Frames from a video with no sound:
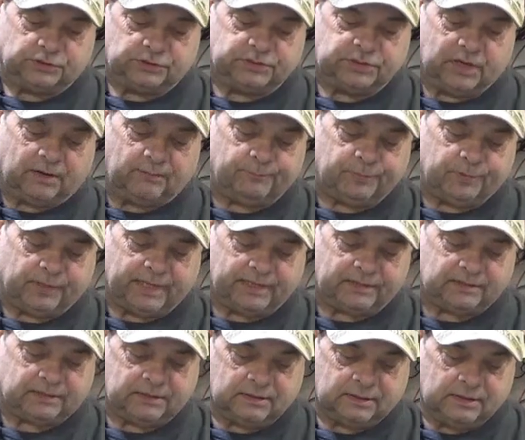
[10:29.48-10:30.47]

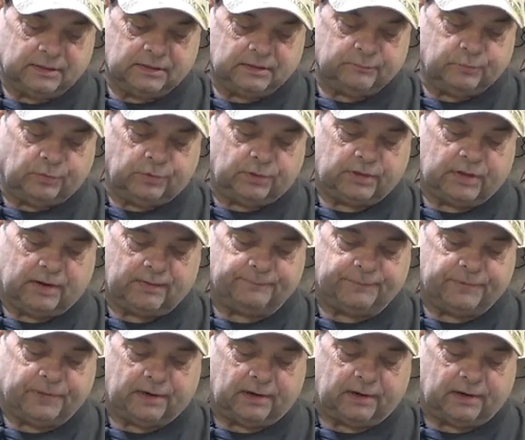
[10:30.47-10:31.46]
template, put it up
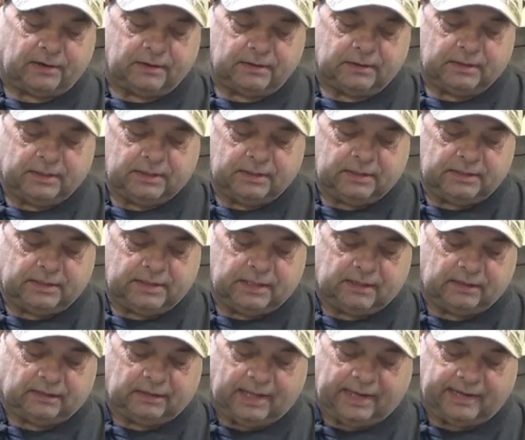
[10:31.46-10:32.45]
there, get
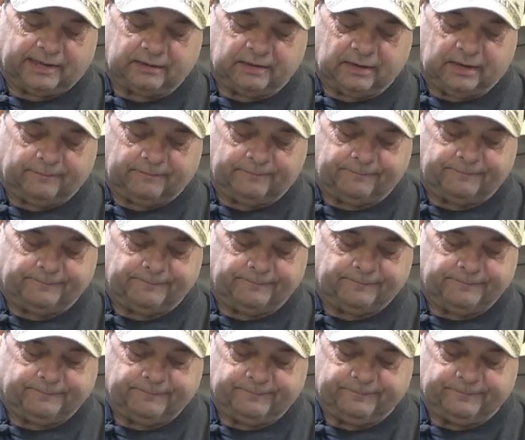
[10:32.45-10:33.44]
it lined up
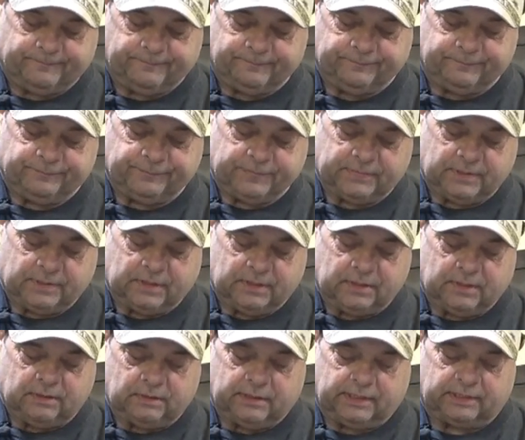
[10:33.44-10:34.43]

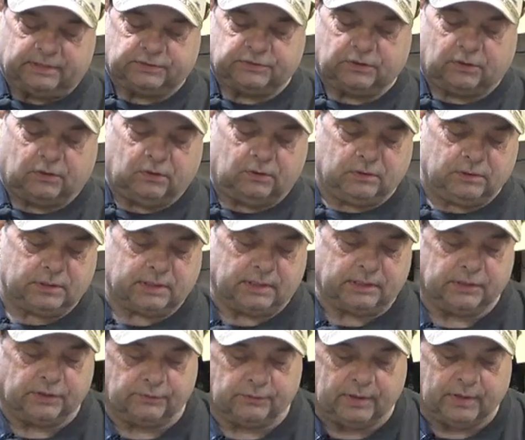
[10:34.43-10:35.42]
like so, and
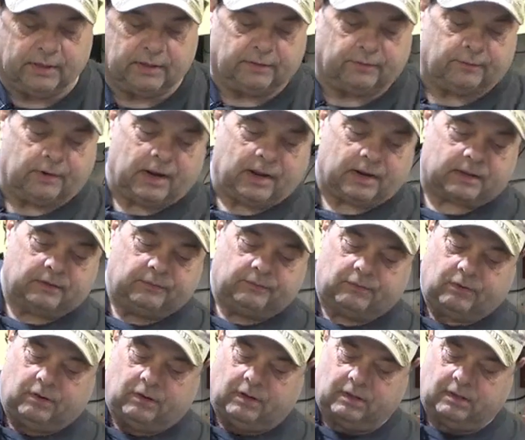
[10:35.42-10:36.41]
you're ready to rock and
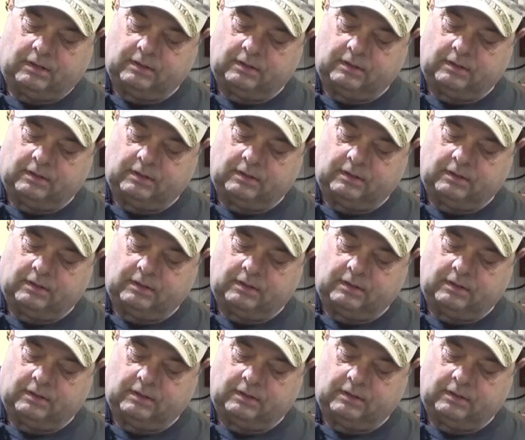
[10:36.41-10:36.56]
roll.